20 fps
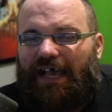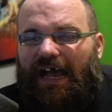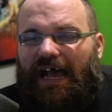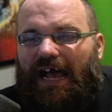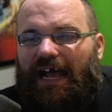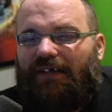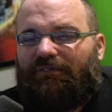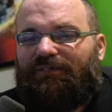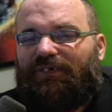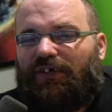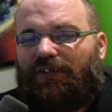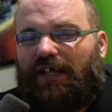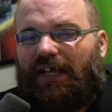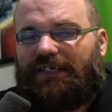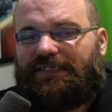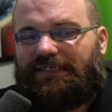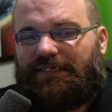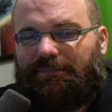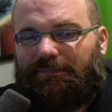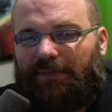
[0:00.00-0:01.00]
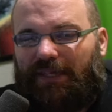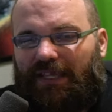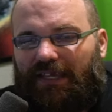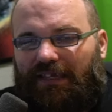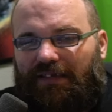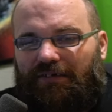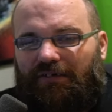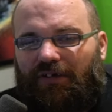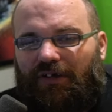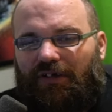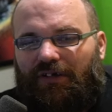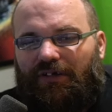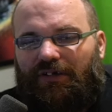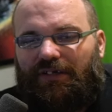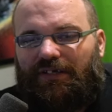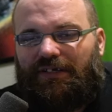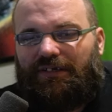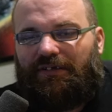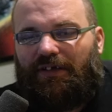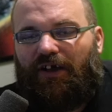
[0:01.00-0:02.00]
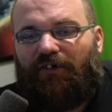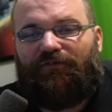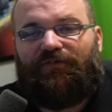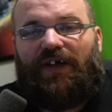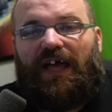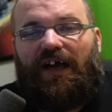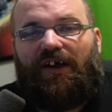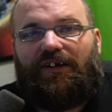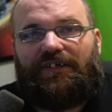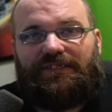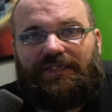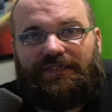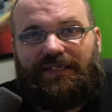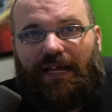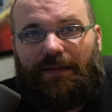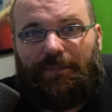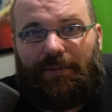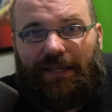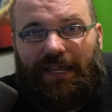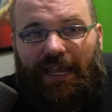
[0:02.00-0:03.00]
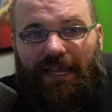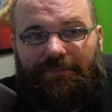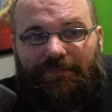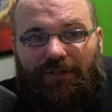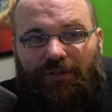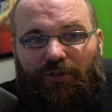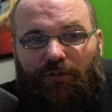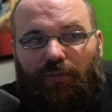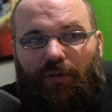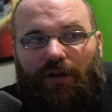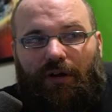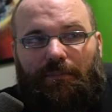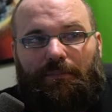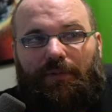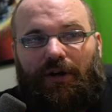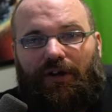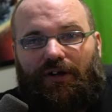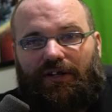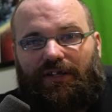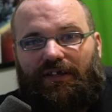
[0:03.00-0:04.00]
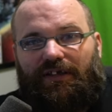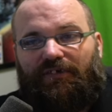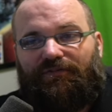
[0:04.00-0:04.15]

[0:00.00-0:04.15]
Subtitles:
I feel like, to me, Avowed is the type of game that you want to market.